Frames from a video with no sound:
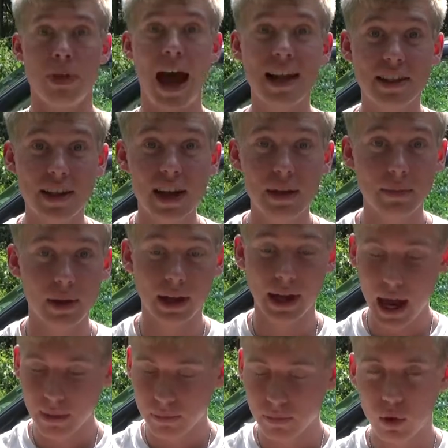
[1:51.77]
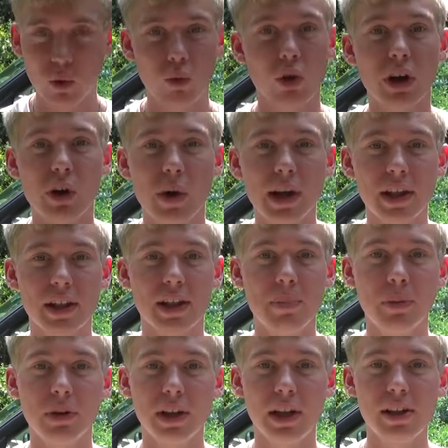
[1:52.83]
That's it. Again, really quick and
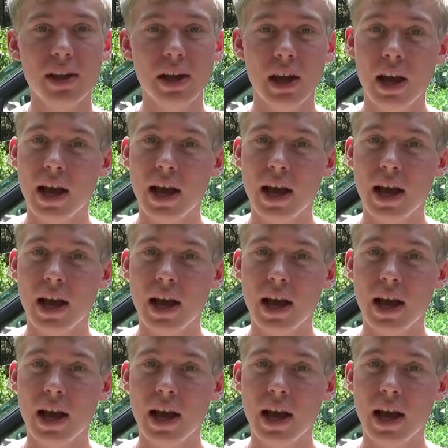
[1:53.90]
simple and easy.